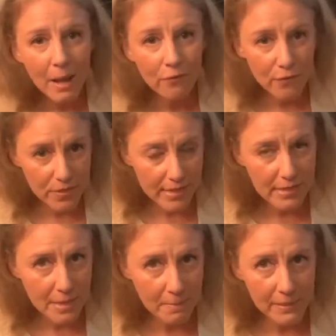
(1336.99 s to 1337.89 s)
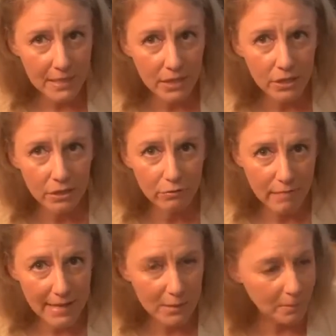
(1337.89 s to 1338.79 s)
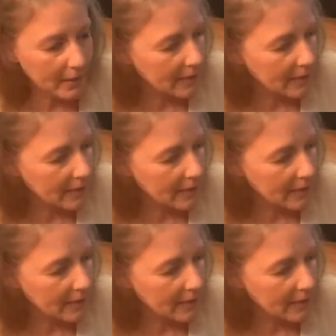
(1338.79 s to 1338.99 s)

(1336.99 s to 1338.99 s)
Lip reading: For this in particular recipe,